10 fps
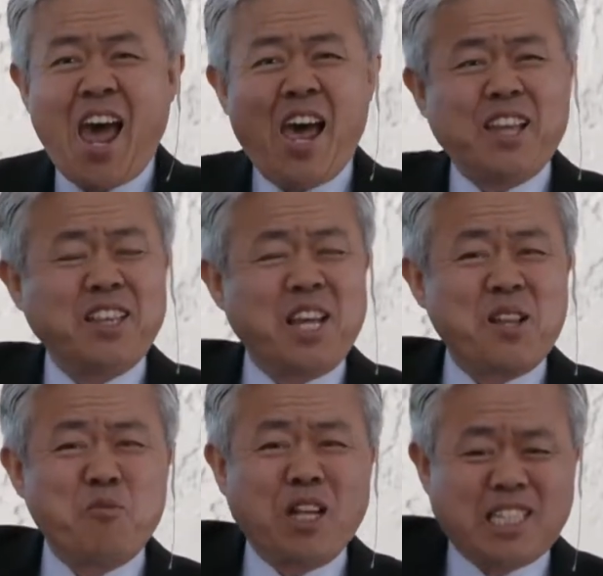And
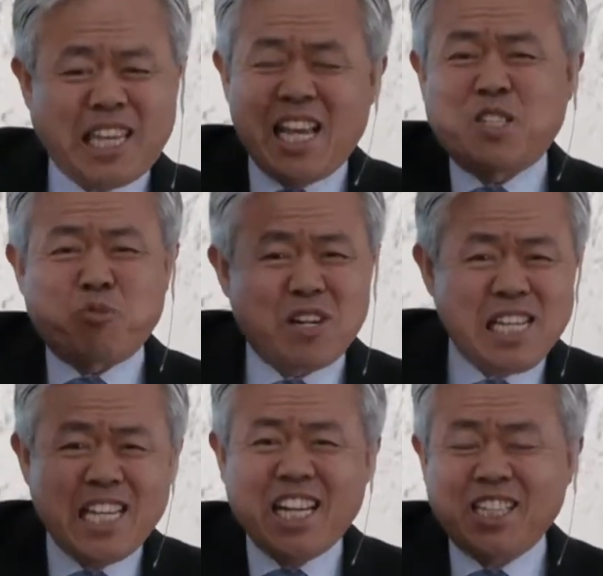then when kids were
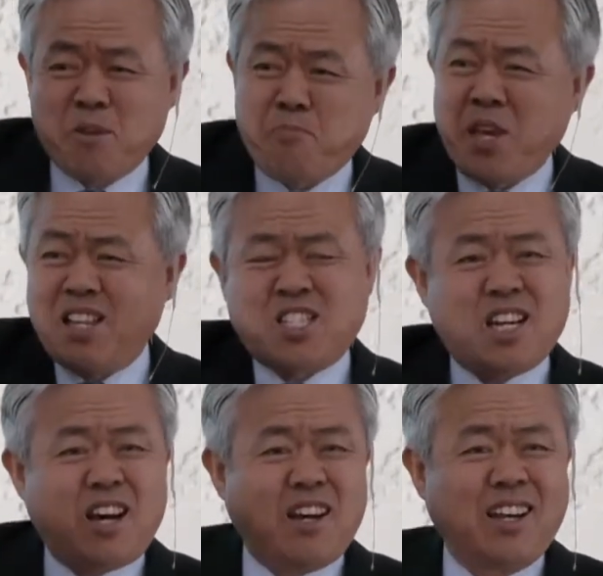eating the
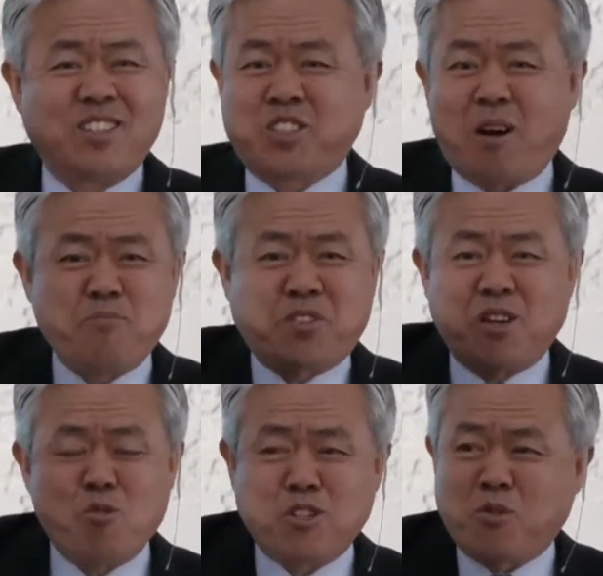pizza,
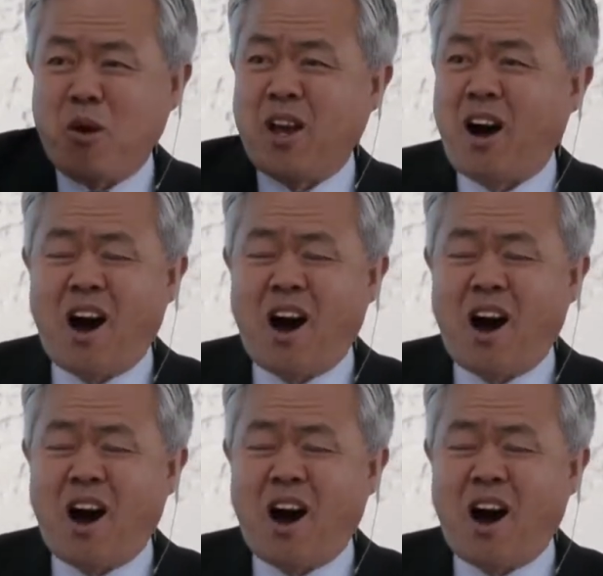something was going